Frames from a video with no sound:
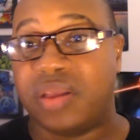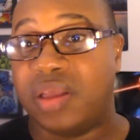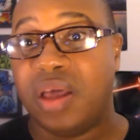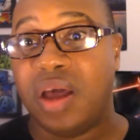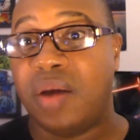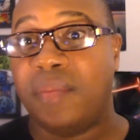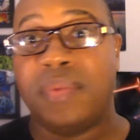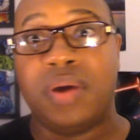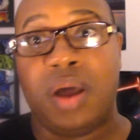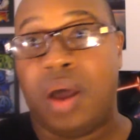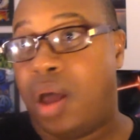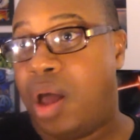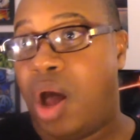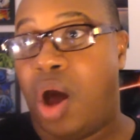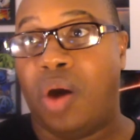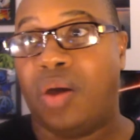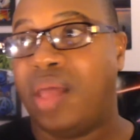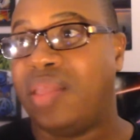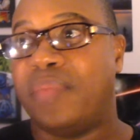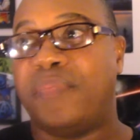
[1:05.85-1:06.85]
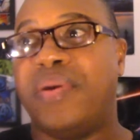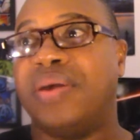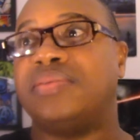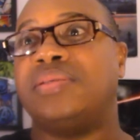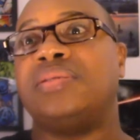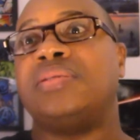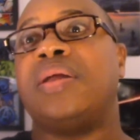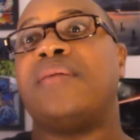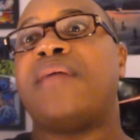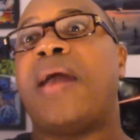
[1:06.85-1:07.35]
him, oh, that's the best
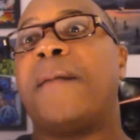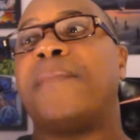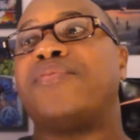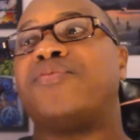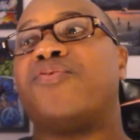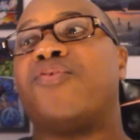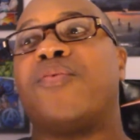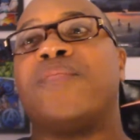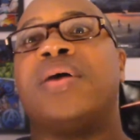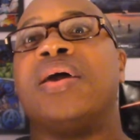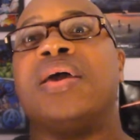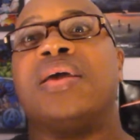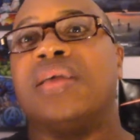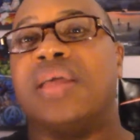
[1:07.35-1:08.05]
thing that ever happened to him.